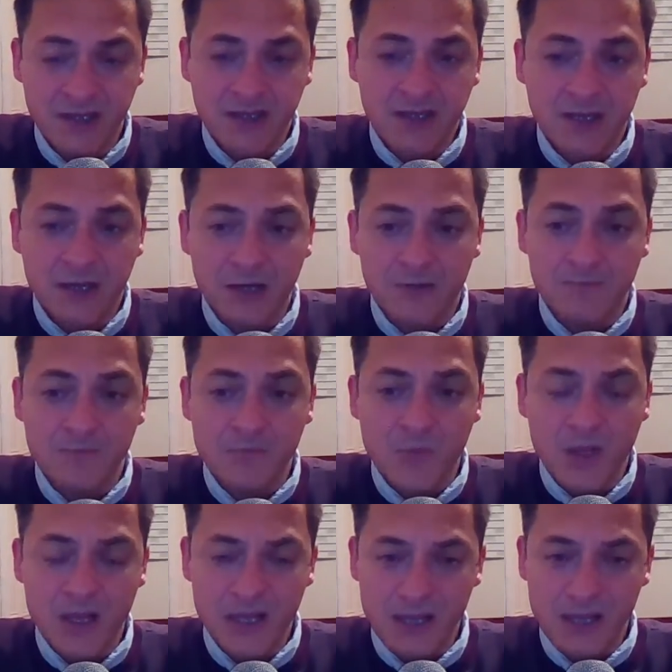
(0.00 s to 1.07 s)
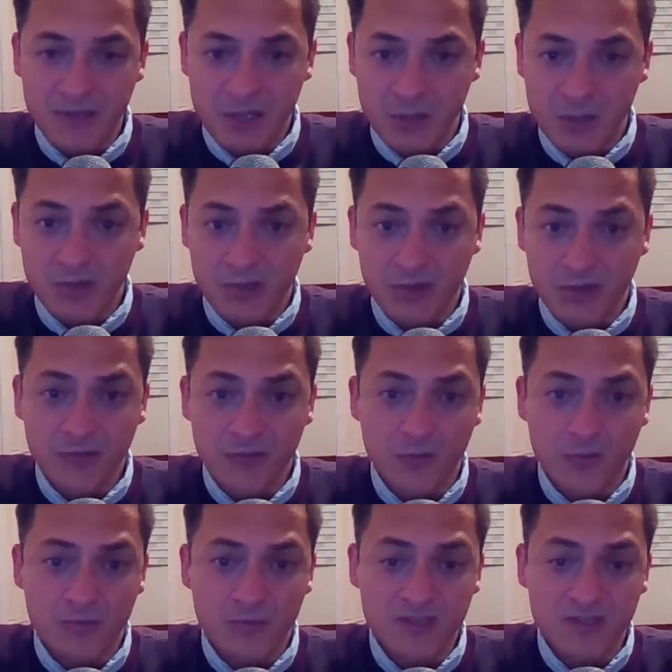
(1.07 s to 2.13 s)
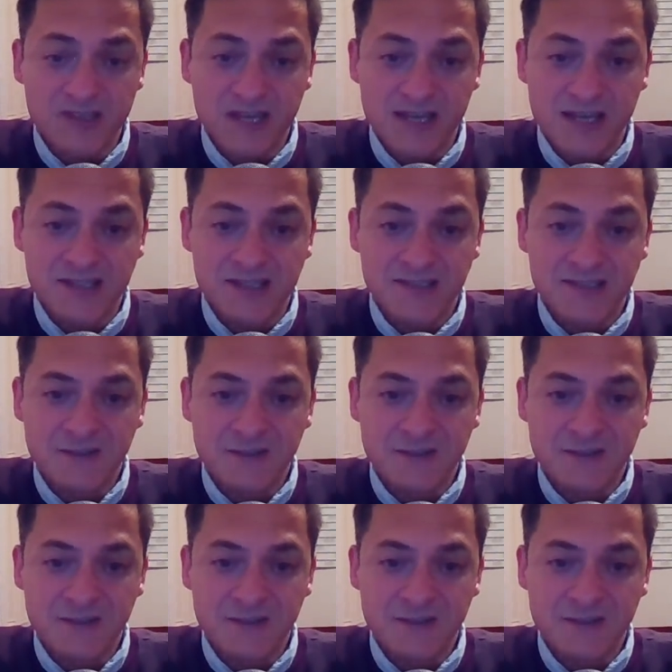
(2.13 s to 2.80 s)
and let me know what you thought, because that's,